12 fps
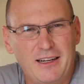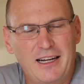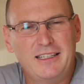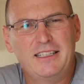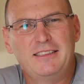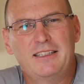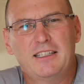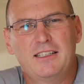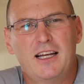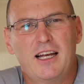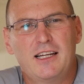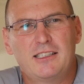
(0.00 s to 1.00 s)
I think
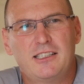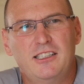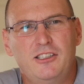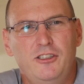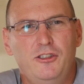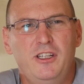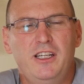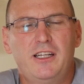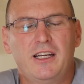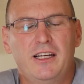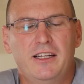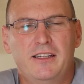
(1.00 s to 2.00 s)
Dundas is unique
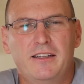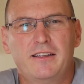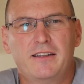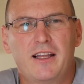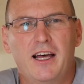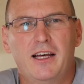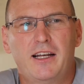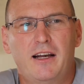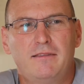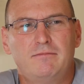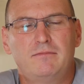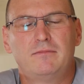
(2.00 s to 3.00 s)
in
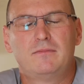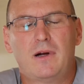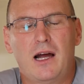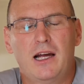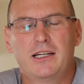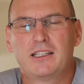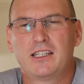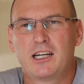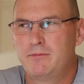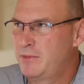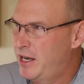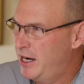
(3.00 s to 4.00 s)
that I can
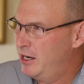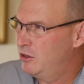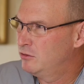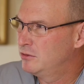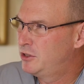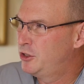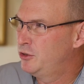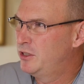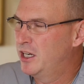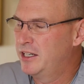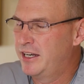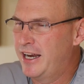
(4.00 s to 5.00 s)
come down to
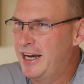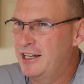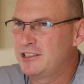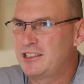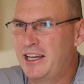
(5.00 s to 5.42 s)
Dundas